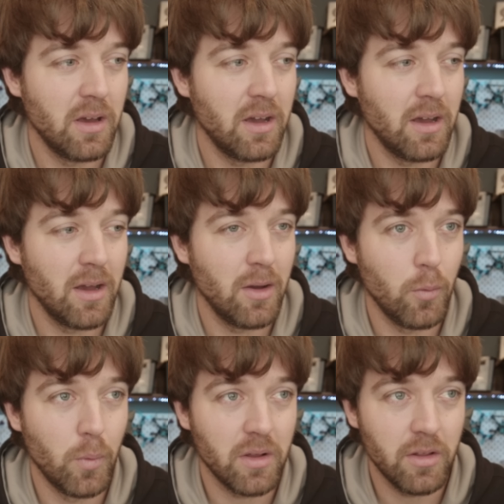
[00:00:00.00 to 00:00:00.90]

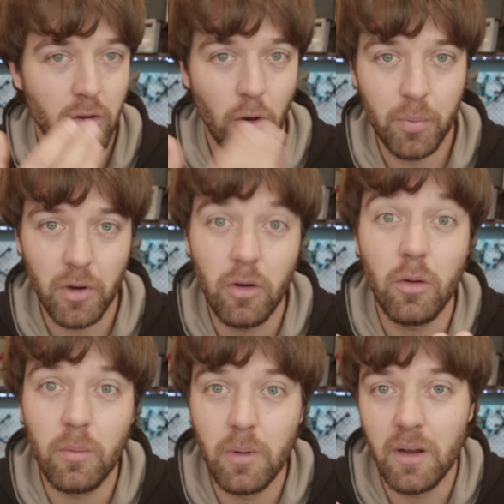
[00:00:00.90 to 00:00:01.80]
where the
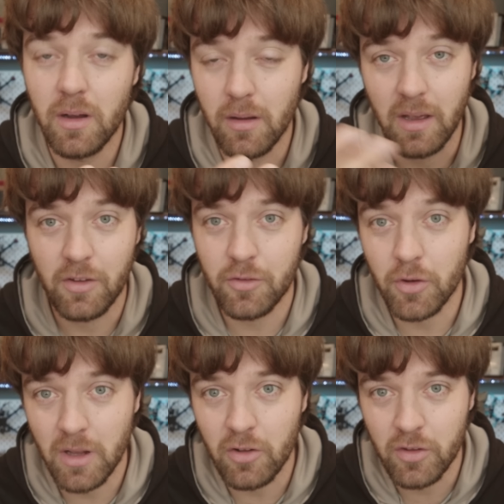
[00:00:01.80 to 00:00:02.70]
GoPro is
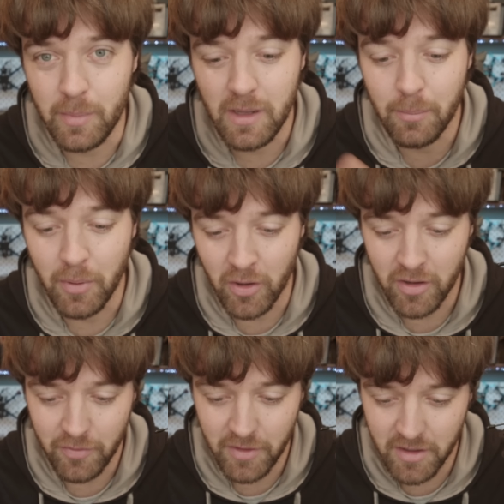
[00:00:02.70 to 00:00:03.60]
turning out to be the bulk
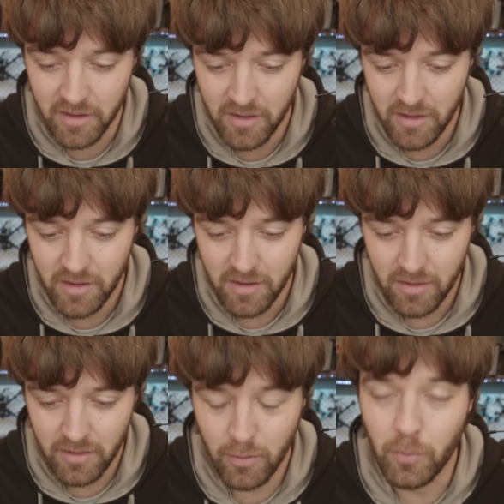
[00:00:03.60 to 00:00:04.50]
of the
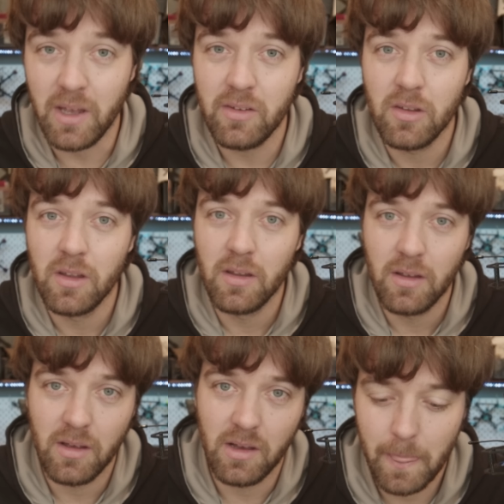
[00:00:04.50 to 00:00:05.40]
weight.
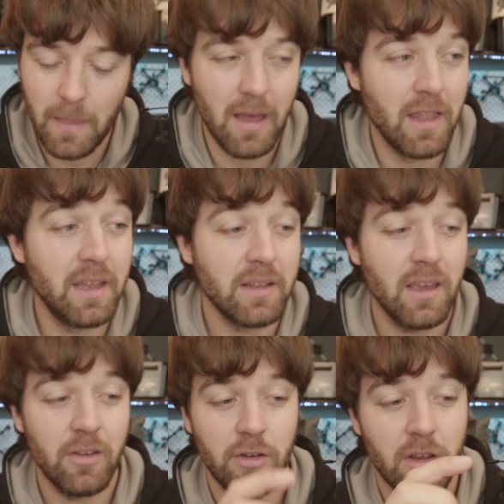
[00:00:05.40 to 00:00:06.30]
And in that
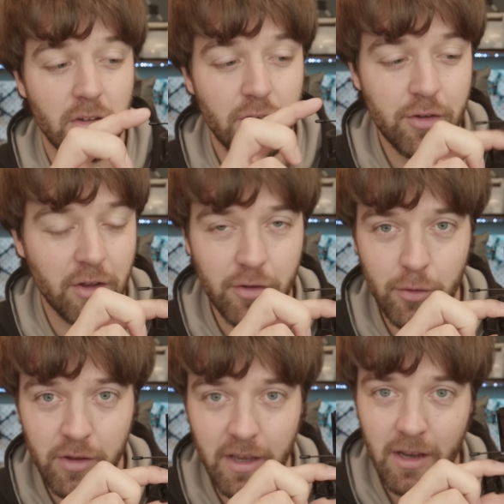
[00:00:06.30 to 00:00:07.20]
case, you can just
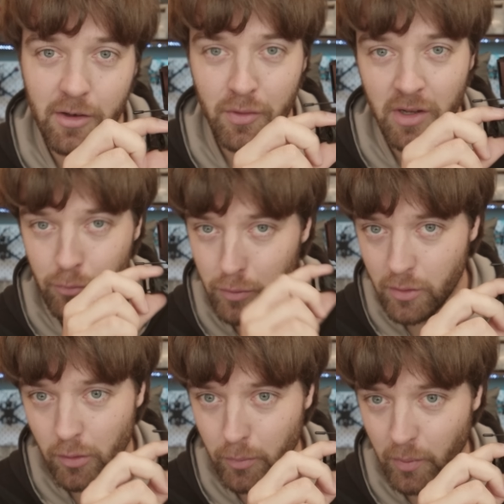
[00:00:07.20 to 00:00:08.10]
use the Airunit,
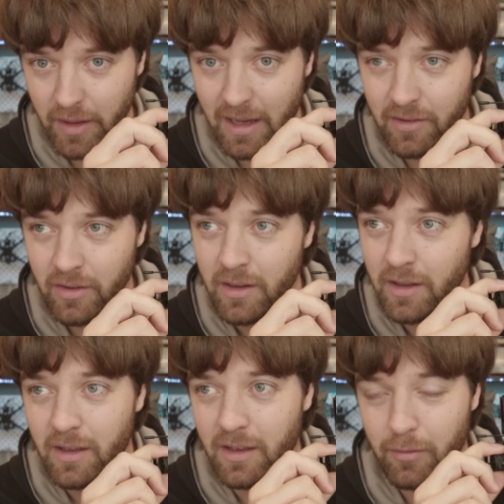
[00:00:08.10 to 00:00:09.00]
record with that.
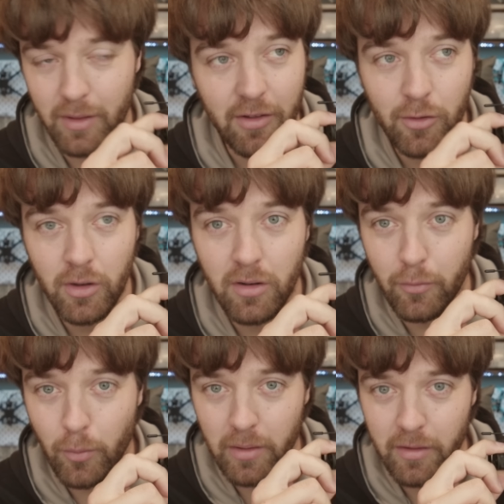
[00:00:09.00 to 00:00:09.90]
If that's good
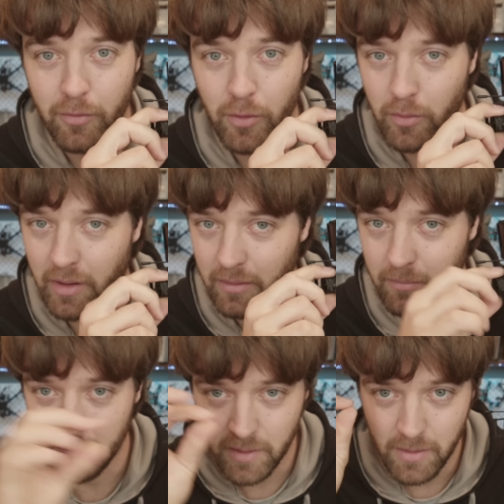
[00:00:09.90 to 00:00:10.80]
enough quality for you,
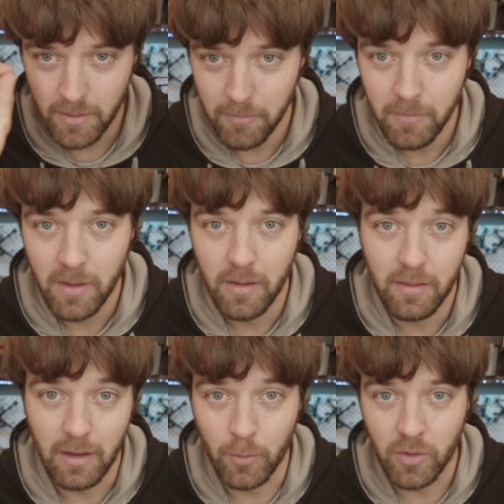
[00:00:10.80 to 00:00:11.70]
then
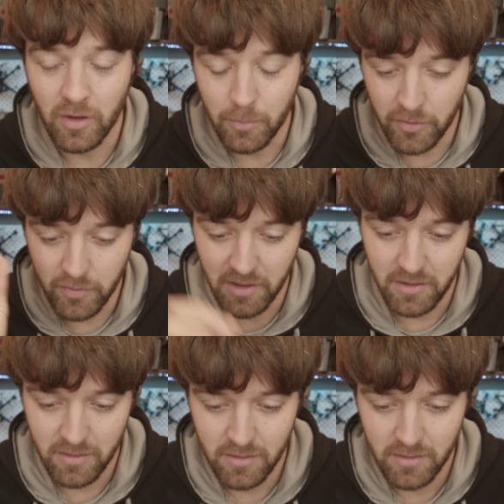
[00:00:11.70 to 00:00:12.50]
that works out perfectly.